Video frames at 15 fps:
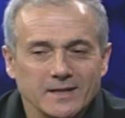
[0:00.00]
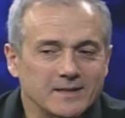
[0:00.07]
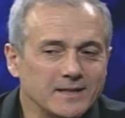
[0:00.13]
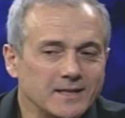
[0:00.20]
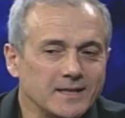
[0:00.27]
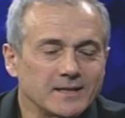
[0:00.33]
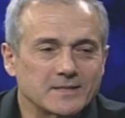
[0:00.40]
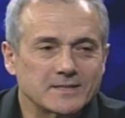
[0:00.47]

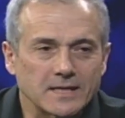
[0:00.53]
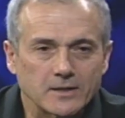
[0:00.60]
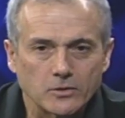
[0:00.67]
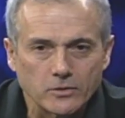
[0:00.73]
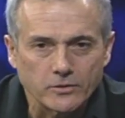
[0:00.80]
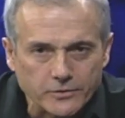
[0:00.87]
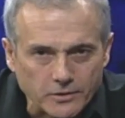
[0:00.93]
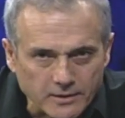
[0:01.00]
The
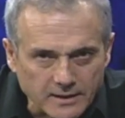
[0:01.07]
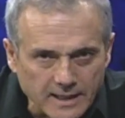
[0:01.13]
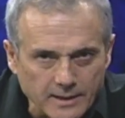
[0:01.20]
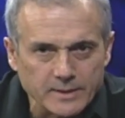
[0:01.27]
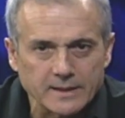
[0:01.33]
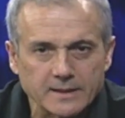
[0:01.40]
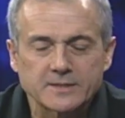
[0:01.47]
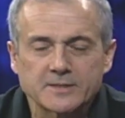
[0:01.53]
second law of
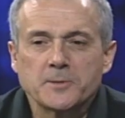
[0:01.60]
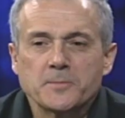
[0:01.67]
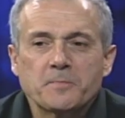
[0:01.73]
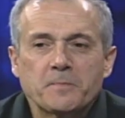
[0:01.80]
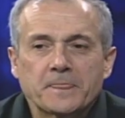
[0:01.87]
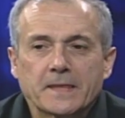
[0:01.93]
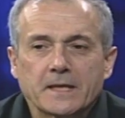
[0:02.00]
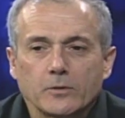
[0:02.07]
thermodynamics
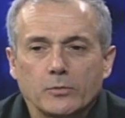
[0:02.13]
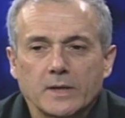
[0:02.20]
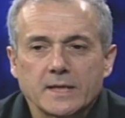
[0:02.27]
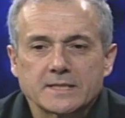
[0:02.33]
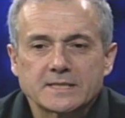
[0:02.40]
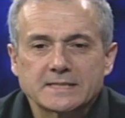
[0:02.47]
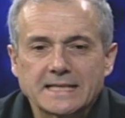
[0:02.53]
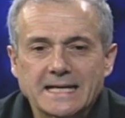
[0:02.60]

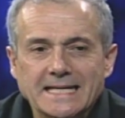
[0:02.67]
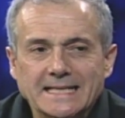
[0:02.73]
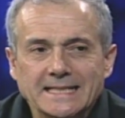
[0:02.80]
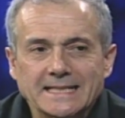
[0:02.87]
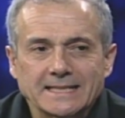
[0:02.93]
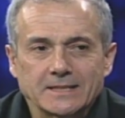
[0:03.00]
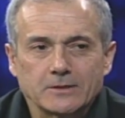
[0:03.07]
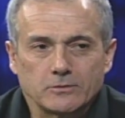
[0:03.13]
was
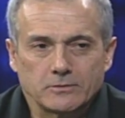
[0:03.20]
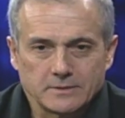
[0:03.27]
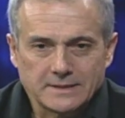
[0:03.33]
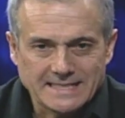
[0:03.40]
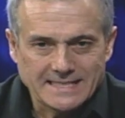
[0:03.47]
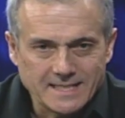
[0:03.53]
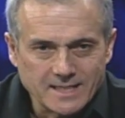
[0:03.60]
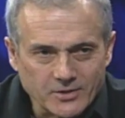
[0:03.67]
stated
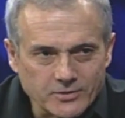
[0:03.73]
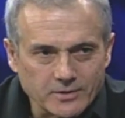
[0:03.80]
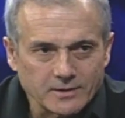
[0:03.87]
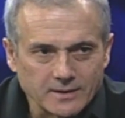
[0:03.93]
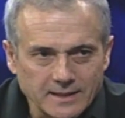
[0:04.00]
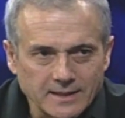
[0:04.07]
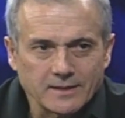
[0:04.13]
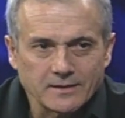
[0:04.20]

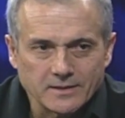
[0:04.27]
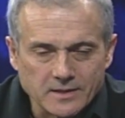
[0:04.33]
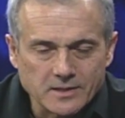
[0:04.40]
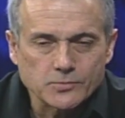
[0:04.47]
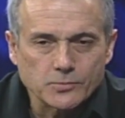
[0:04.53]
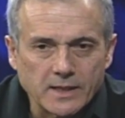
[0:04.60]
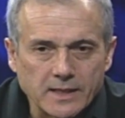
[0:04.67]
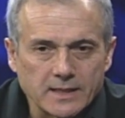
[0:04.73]
initially
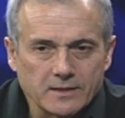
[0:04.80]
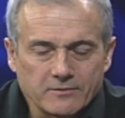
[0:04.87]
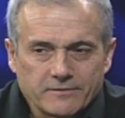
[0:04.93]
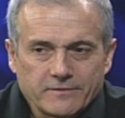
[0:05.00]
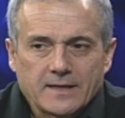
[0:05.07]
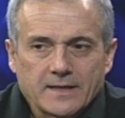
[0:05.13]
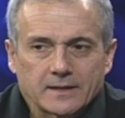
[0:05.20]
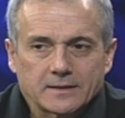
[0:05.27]
this way. In
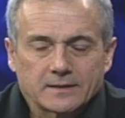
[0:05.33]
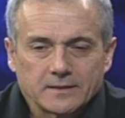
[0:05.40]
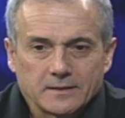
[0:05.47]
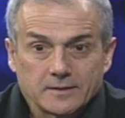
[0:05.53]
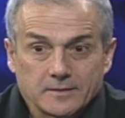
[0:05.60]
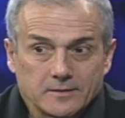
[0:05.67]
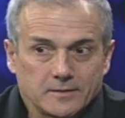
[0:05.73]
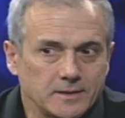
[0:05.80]
fact,
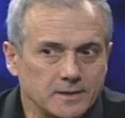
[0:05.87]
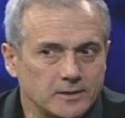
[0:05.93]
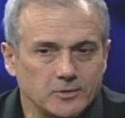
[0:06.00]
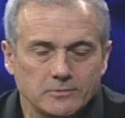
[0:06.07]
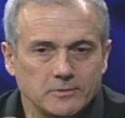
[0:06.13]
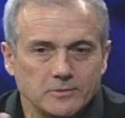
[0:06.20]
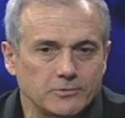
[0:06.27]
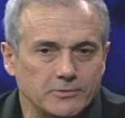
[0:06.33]
uh, the
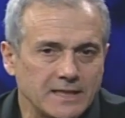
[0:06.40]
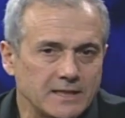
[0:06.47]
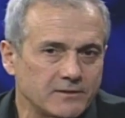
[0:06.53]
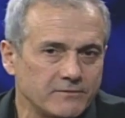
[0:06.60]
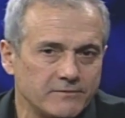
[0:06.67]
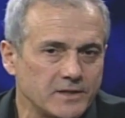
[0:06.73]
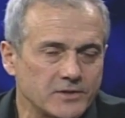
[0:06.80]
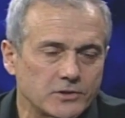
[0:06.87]
great
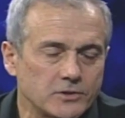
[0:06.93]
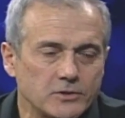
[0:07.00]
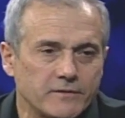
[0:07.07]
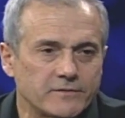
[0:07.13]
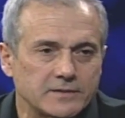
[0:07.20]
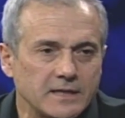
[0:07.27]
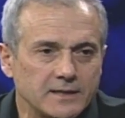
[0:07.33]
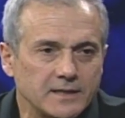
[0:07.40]
vision
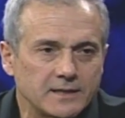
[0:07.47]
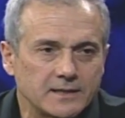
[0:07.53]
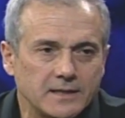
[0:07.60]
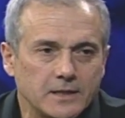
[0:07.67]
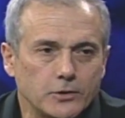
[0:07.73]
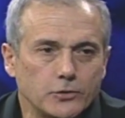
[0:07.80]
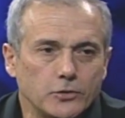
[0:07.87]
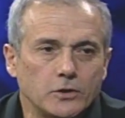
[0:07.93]
of Sadi
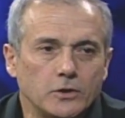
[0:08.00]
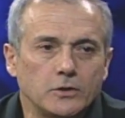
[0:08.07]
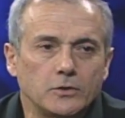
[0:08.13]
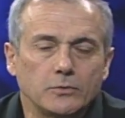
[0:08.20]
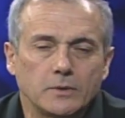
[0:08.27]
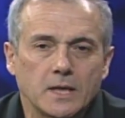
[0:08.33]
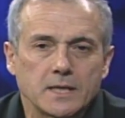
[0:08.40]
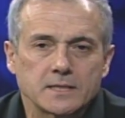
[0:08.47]

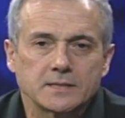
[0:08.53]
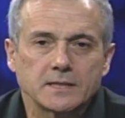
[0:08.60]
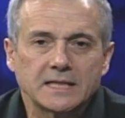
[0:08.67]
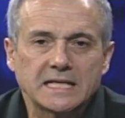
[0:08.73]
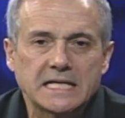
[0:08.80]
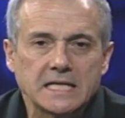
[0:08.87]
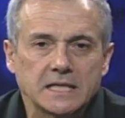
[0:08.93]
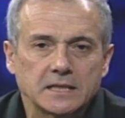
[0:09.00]
Carnot was
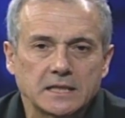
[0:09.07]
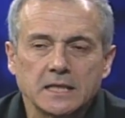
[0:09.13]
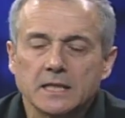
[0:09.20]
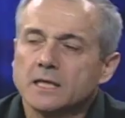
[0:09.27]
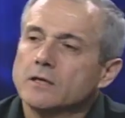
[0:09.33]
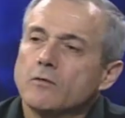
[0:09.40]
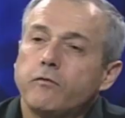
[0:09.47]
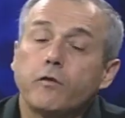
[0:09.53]
that heat
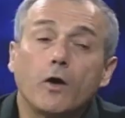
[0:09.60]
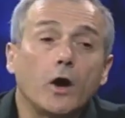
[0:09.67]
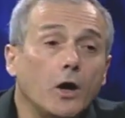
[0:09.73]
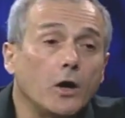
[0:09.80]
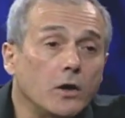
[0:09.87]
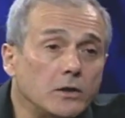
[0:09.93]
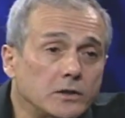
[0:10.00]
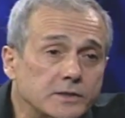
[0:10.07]

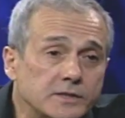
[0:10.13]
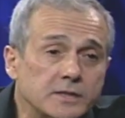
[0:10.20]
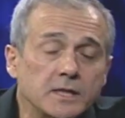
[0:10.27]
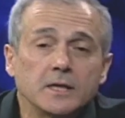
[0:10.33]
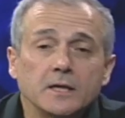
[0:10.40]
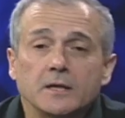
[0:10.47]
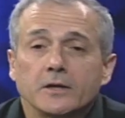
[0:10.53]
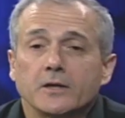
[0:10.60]
falls
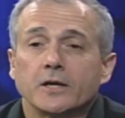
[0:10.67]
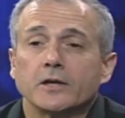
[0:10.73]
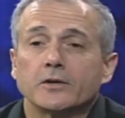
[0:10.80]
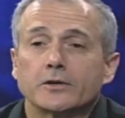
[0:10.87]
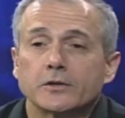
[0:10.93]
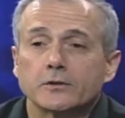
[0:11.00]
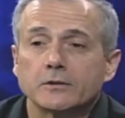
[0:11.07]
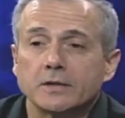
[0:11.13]
uh,
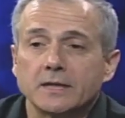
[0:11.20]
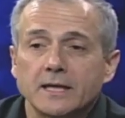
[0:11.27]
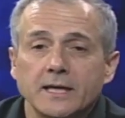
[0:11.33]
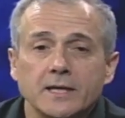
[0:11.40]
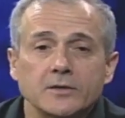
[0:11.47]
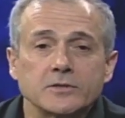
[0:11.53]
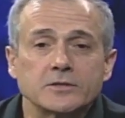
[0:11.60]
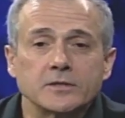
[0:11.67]
through the
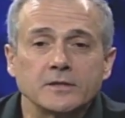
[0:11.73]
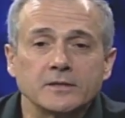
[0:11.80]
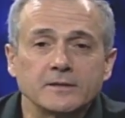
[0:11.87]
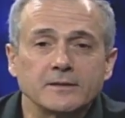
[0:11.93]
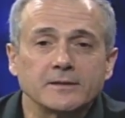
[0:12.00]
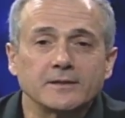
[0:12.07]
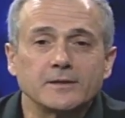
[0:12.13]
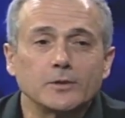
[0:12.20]

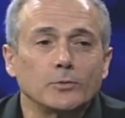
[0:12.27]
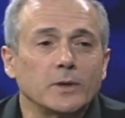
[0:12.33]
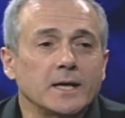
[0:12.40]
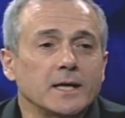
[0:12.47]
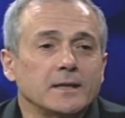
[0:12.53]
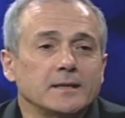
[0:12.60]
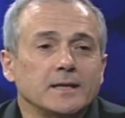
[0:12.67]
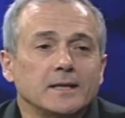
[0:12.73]
engine uh, the
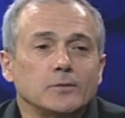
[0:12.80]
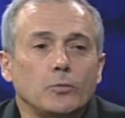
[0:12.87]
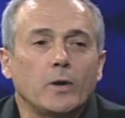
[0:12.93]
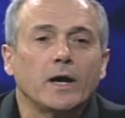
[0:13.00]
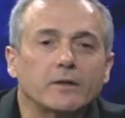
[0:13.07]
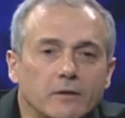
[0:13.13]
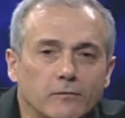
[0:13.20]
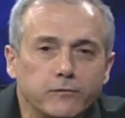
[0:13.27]
way that
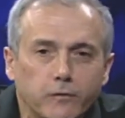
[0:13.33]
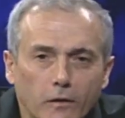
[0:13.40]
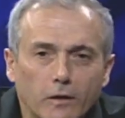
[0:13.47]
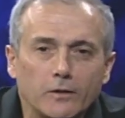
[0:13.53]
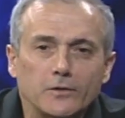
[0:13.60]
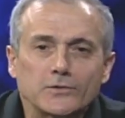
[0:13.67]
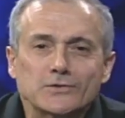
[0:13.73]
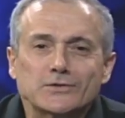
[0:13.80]
water
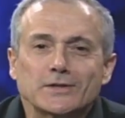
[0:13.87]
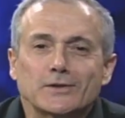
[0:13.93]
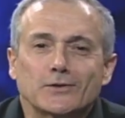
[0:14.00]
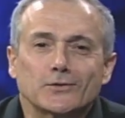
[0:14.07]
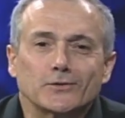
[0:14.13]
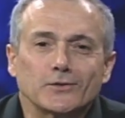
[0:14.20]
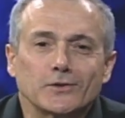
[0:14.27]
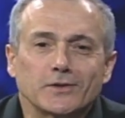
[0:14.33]
falls uh,
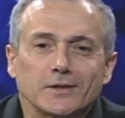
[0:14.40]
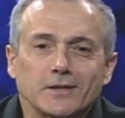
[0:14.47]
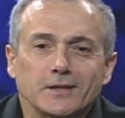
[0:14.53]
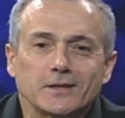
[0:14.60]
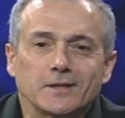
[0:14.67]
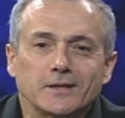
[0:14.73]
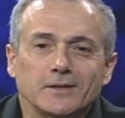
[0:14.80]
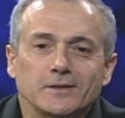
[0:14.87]
through
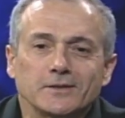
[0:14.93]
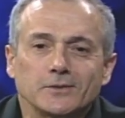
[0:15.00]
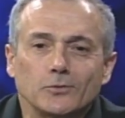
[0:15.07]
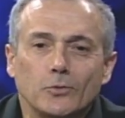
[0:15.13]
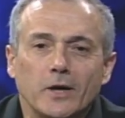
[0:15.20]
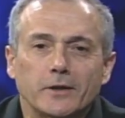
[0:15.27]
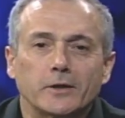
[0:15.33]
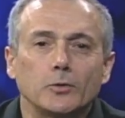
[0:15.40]
the uh,
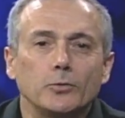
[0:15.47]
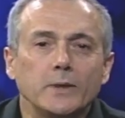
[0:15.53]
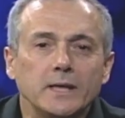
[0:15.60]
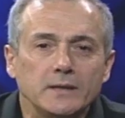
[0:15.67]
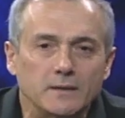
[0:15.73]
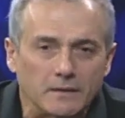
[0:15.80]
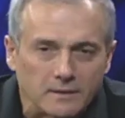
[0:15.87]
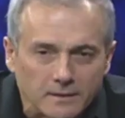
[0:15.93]
water
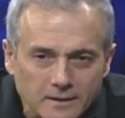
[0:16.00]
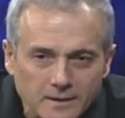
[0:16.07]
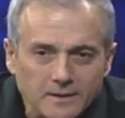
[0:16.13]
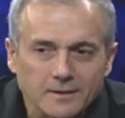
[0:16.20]
wheel.